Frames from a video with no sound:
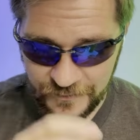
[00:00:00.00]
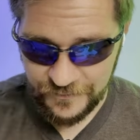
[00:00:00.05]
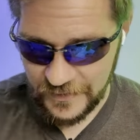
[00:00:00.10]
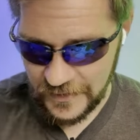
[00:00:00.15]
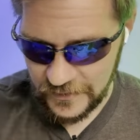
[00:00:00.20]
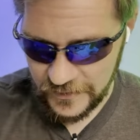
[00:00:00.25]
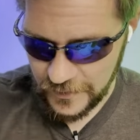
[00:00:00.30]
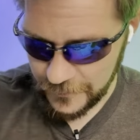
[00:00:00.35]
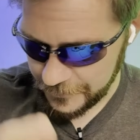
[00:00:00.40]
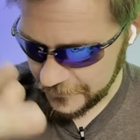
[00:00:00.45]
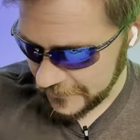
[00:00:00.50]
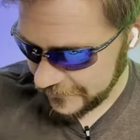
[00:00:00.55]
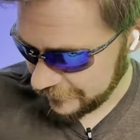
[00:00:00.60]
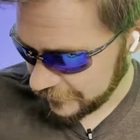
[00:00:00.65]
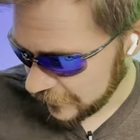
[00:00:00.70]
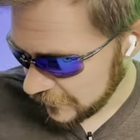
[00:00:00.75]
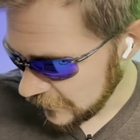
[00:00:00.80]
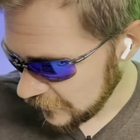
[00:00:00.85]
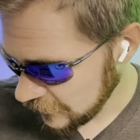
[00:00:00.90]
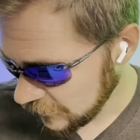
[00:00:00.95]
I've got a couple
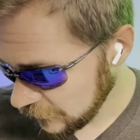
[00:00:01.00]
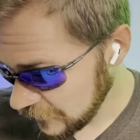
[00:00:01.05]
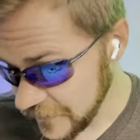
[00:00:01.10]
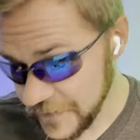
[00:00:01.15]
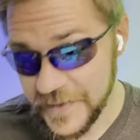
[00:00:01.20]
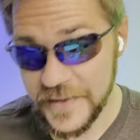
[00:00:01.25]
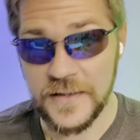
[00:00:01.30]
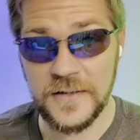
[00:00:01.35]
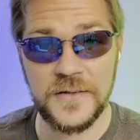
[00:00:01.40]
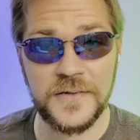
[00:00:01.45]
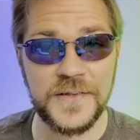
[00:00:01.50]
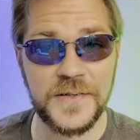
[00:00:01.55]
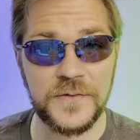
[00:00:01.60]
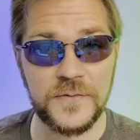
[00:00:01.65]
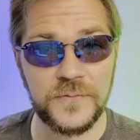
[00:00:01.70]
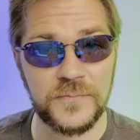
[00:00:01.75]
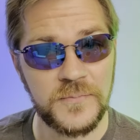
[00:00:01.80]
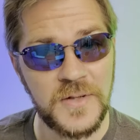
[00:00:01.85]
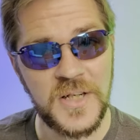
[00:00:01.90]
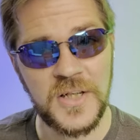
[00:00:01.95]
different colorways here,
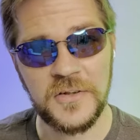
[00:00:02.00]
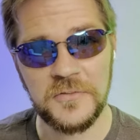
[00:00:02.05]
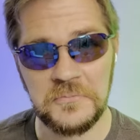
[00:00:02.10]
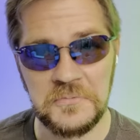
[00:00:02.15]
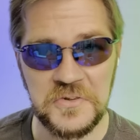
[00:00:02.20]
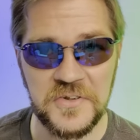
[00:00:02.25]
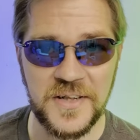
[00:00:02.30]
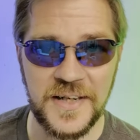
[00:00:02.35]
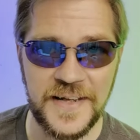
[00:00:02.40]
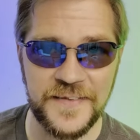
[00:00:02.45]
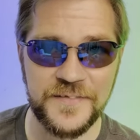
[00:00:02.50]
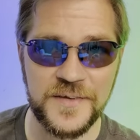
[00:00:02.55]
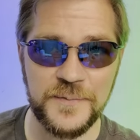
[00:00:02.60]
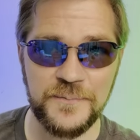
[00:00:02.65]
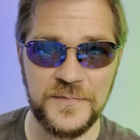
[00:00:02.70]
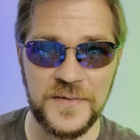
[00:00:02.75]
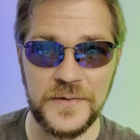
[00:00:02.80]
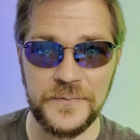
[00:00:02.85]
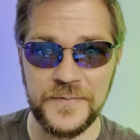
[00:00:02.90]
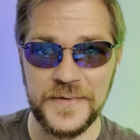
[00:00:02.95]
so we'll try to have
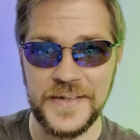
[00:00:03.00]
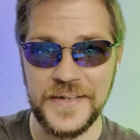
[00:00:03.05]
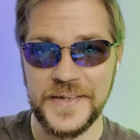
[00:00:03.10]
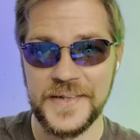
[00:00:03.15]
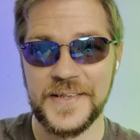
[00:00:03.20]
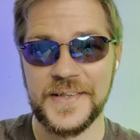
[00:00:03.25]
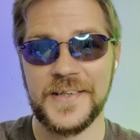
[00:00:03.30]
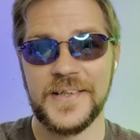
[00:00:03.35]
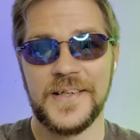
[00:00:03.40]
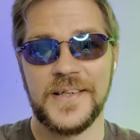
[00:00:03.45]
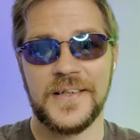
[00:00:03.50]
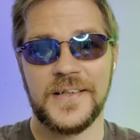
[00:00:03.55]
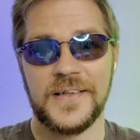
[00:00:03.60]
some fun with this.